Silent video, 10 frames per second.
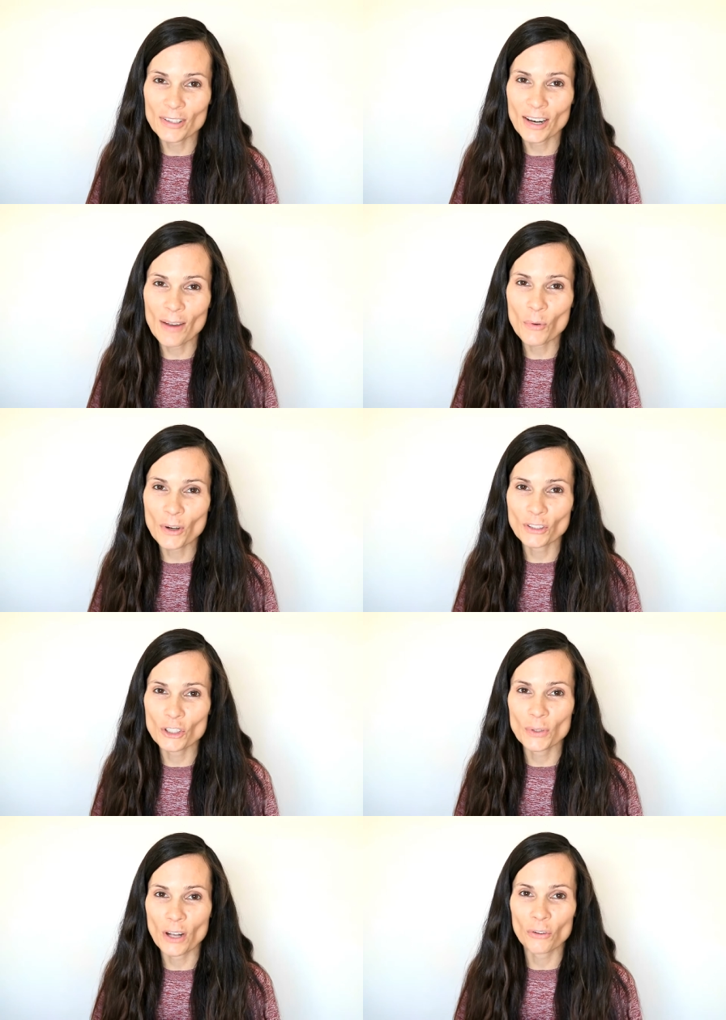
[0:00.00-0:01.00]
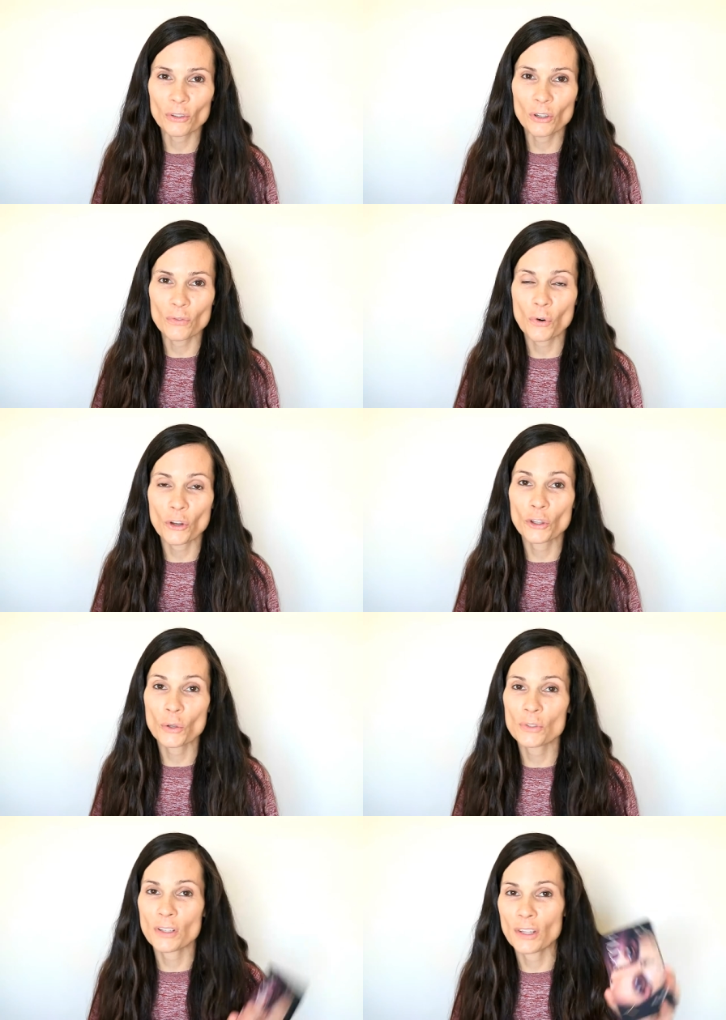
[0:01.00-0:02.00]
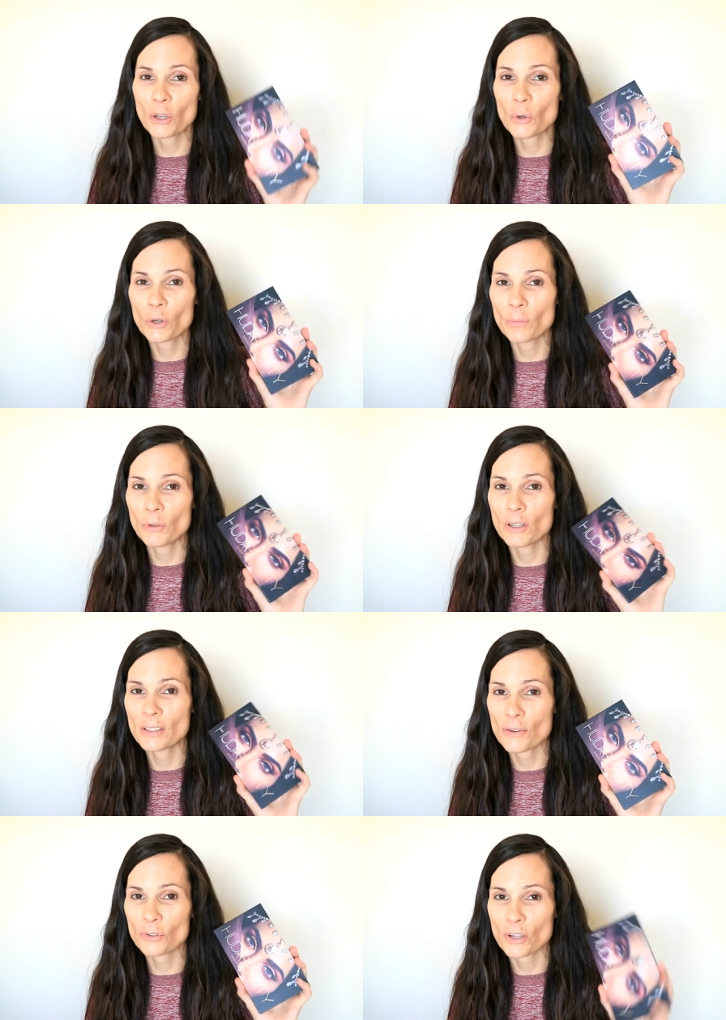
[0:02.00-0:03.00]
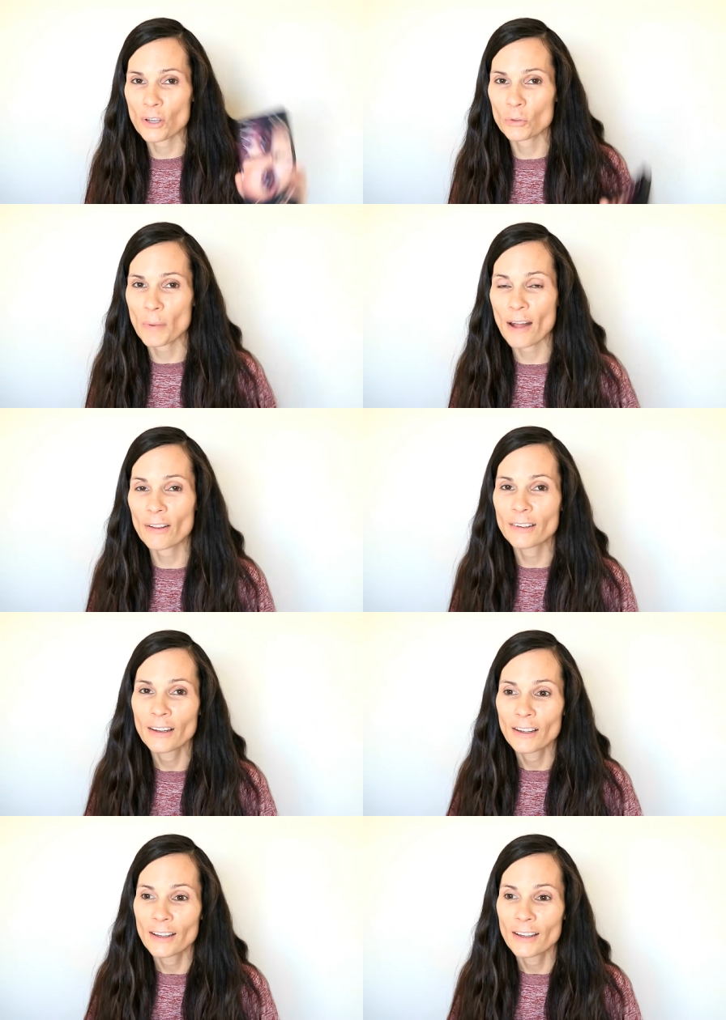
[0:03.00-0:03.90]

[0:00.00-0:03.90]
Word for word: Today I'm going to do another look for you using the Huda Beauty Desert Dusk palette.